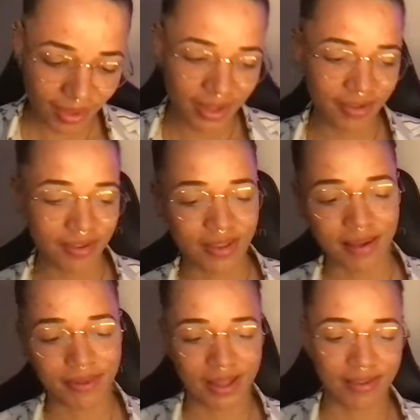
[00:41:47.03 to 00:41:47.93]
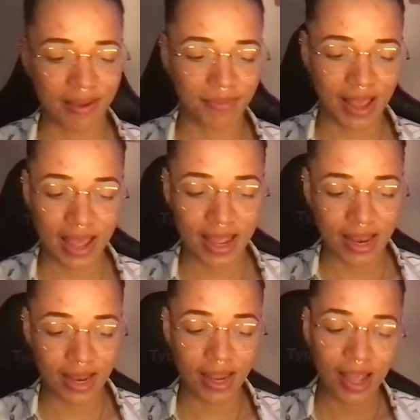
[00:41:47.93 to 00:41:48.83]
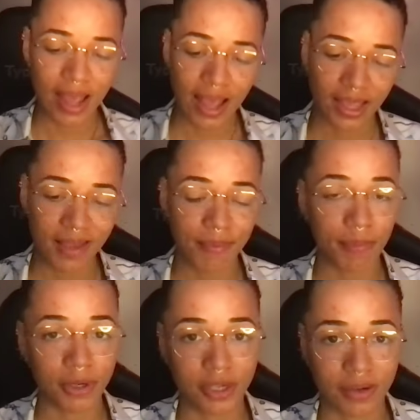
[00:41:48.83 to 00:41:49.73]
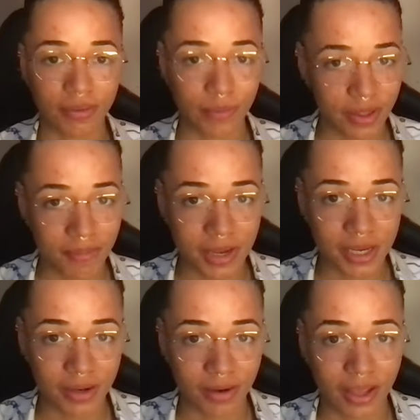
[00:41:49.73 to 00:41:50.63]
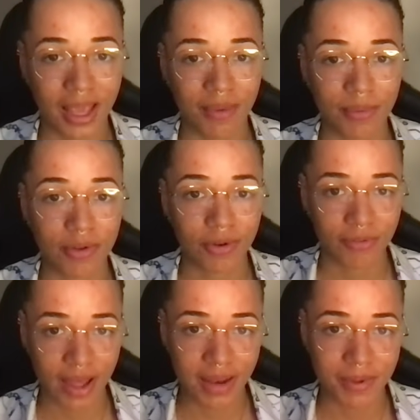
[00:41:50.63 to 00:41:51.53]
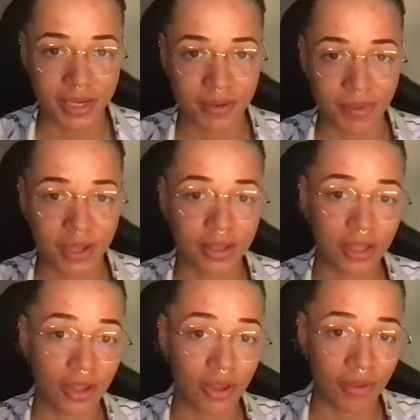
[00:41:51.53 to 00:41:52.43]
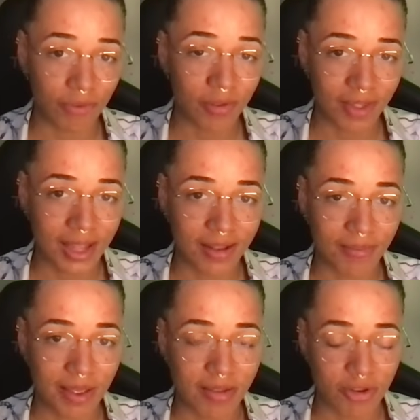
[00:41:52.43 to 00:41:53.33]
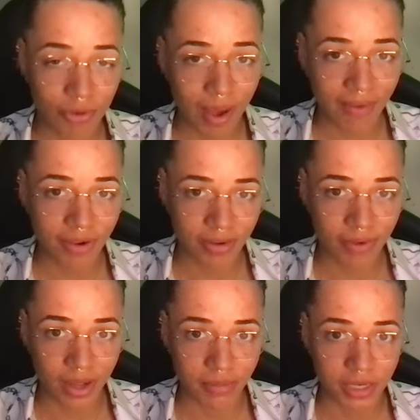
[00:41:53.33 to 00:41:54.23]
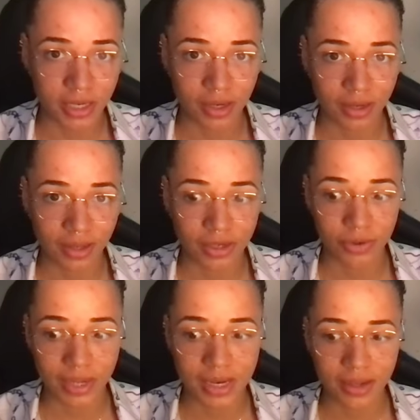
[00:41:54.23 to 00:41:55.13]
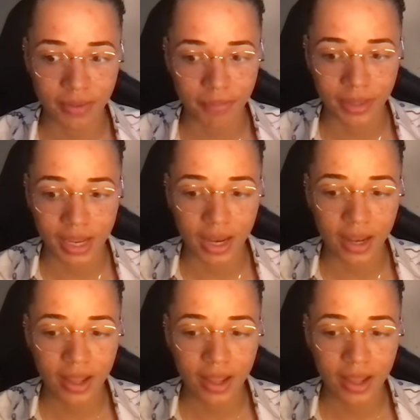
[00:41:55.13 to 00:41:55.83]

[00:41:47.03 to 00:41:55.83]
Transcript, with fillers: it's just time to accept that and and keep it pushing with your mission okay with your divine mission because if you're seeing this message you have a divine mission that you're here to complete